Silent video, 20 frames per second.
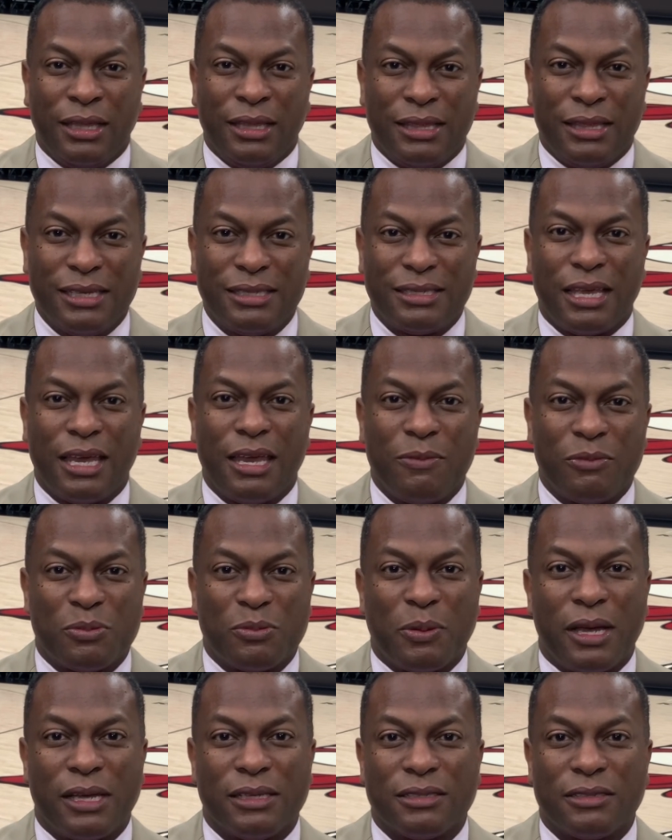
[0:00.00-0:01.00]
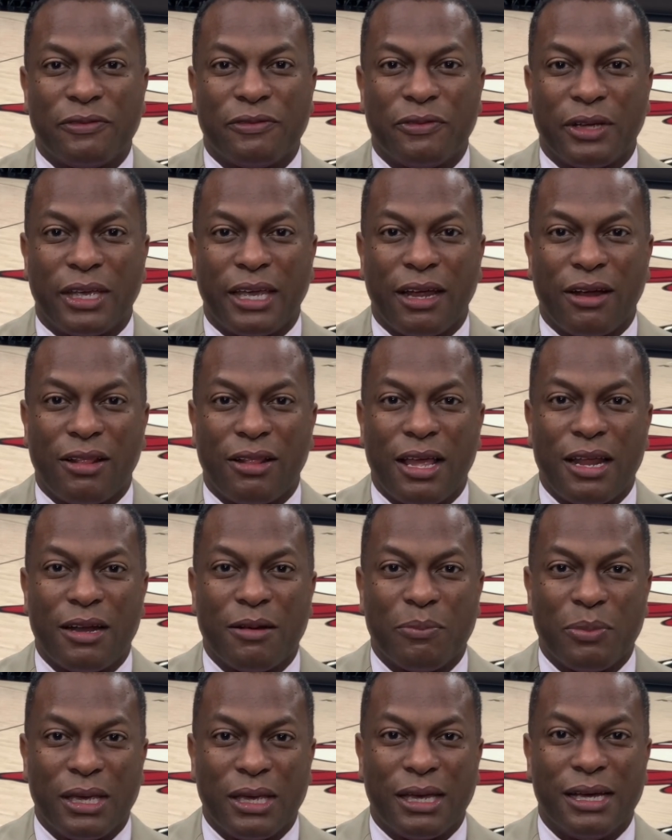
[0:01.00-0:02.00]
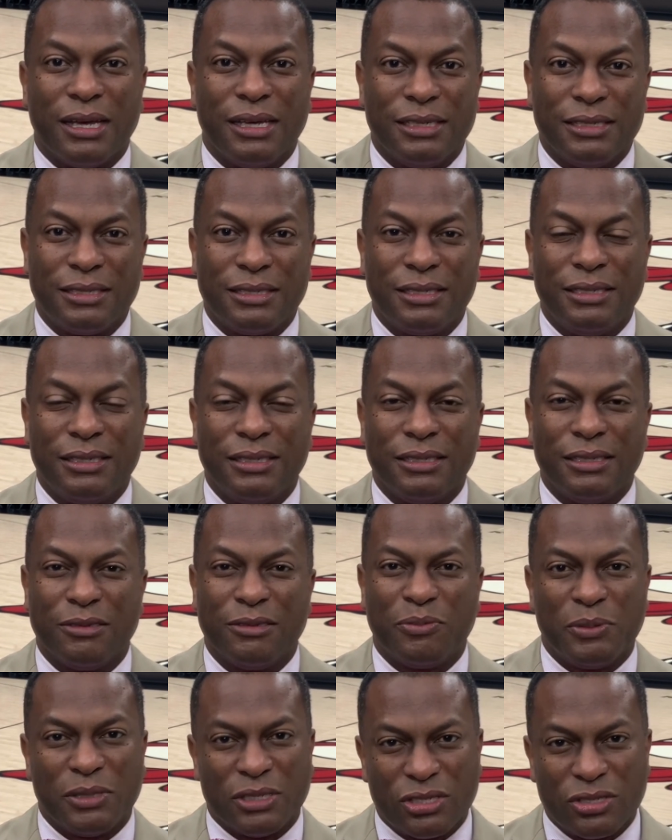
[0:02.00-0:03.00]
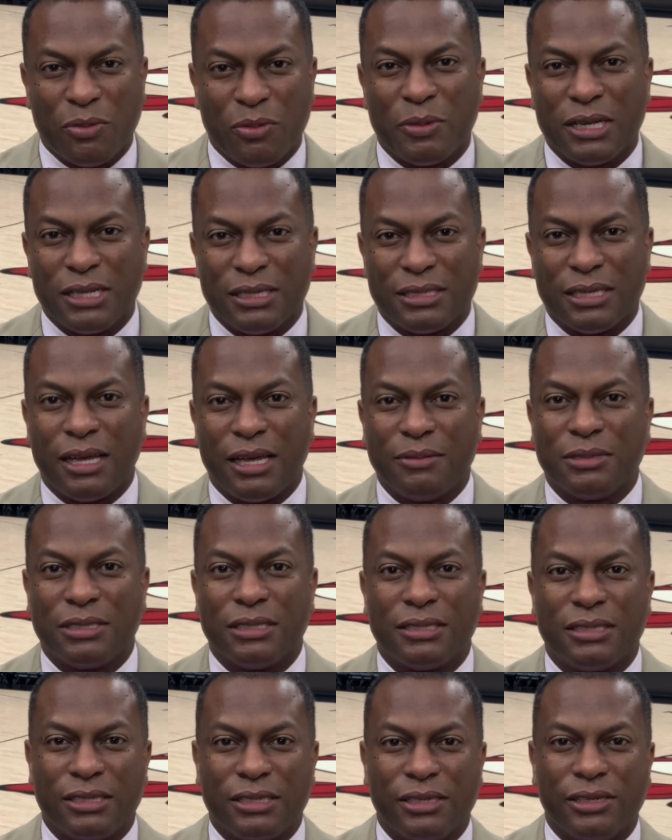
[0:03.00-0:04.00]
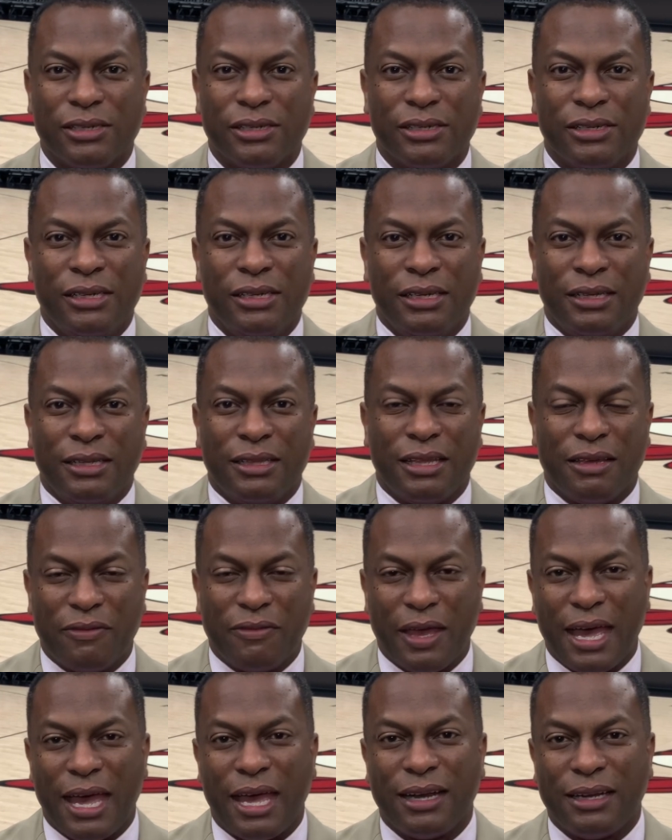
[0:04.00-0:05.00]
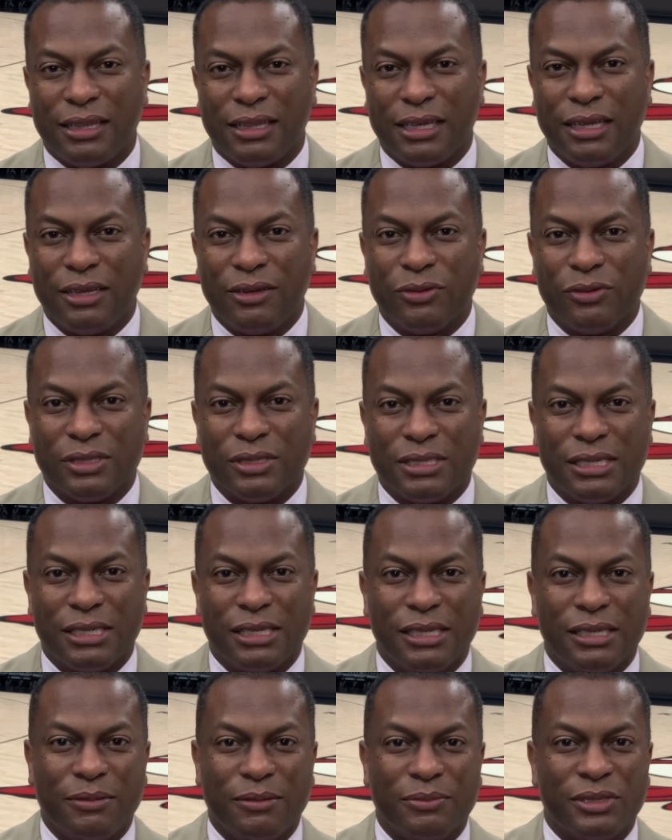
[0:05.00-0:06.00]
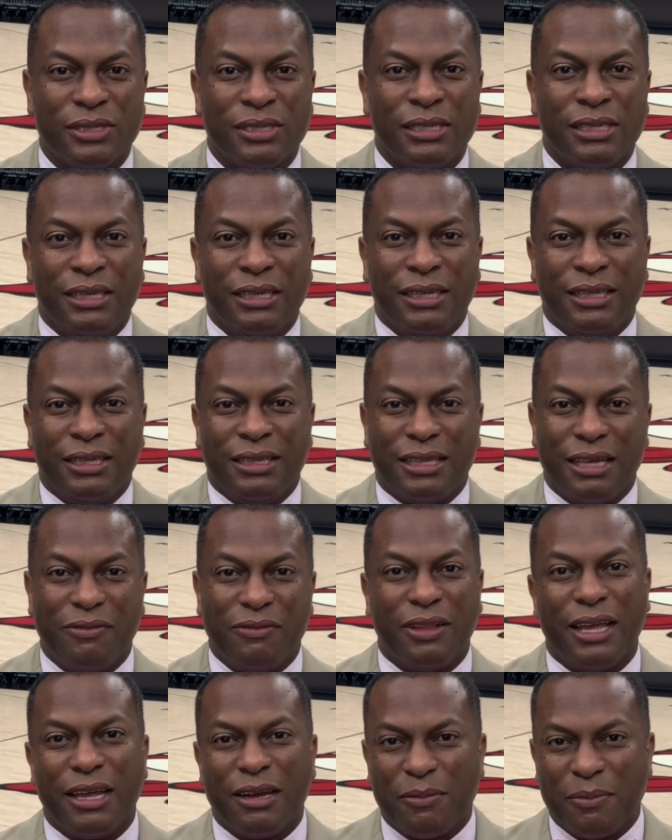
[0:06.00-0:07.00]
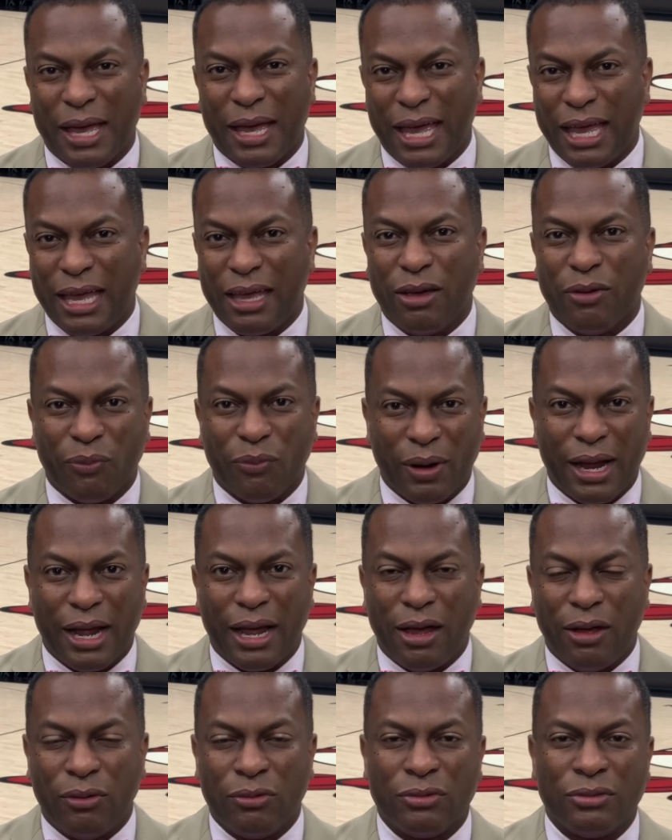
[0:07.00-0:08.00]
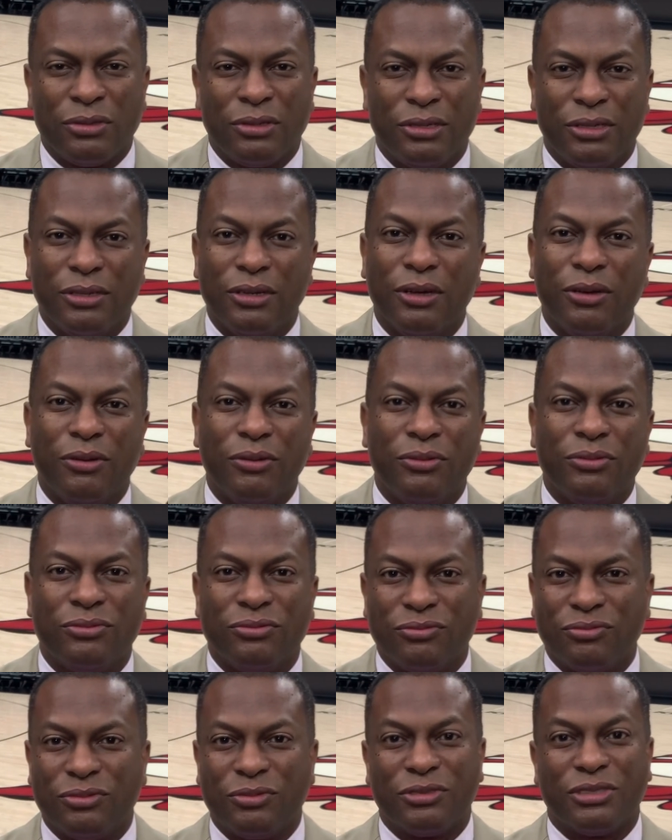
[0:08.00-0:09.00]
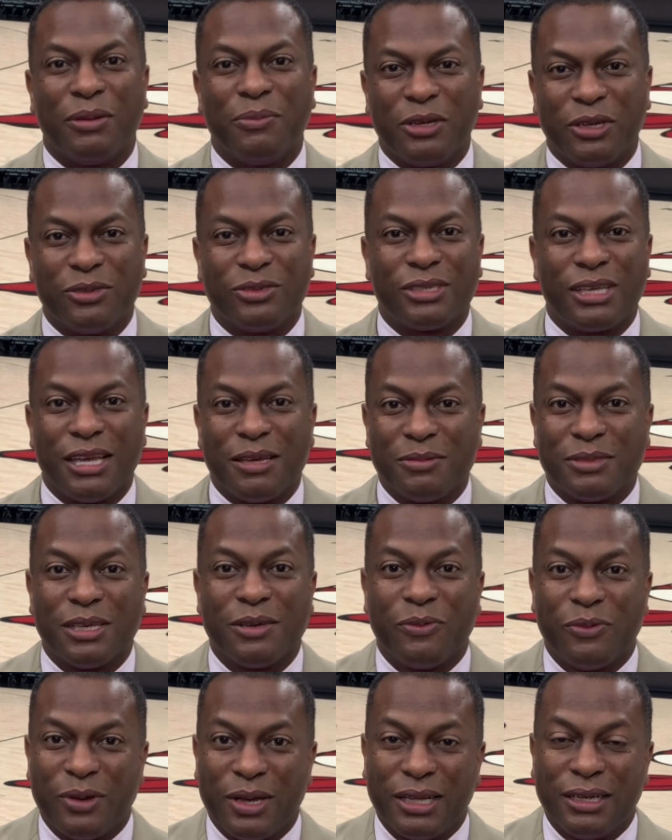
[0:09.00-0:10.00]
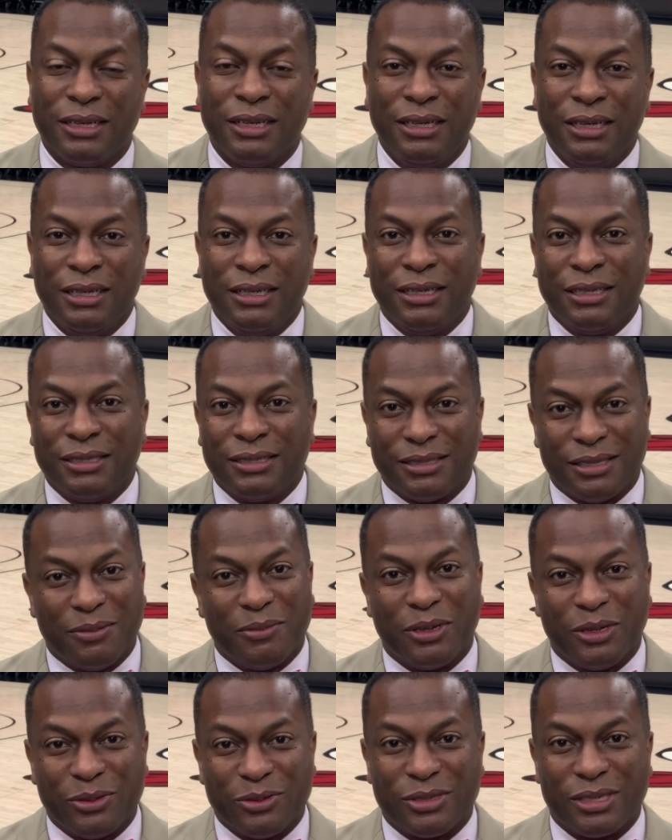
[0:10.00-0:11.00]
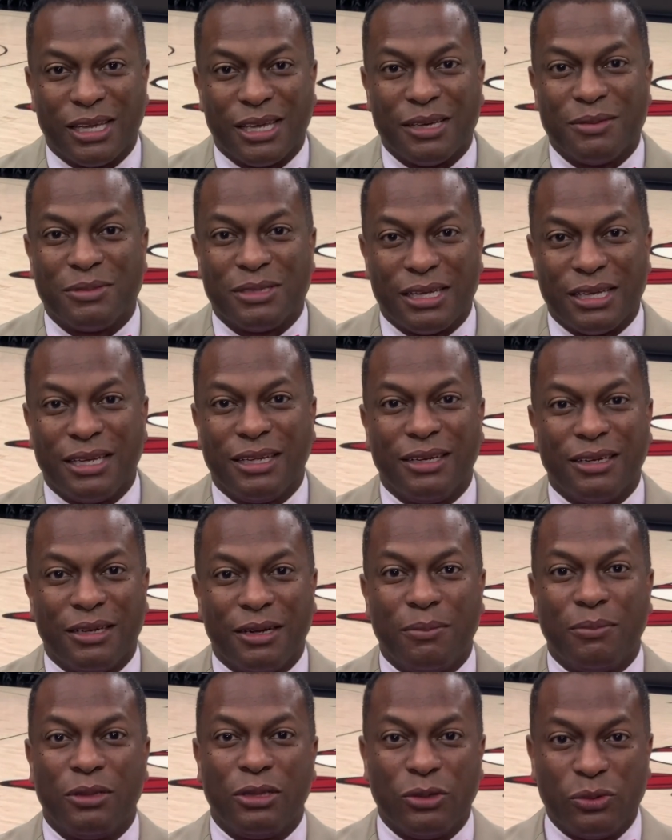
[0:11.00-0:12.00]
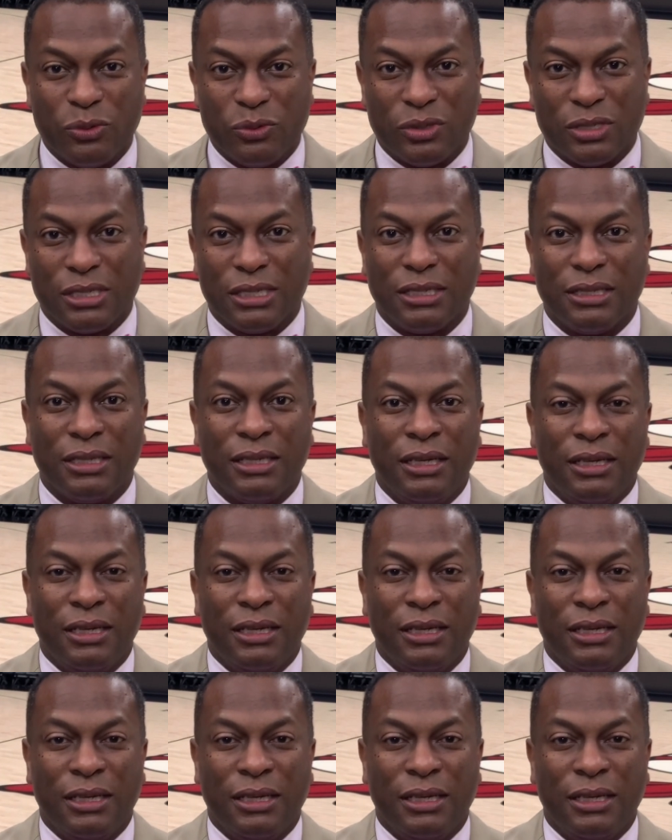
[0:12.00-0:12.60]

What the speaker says: this game was positive for Carolina because there's been so many times this year they've had a lead on teams. They've let them hang around. You know, some of those games they won, some of those games they ended up losing,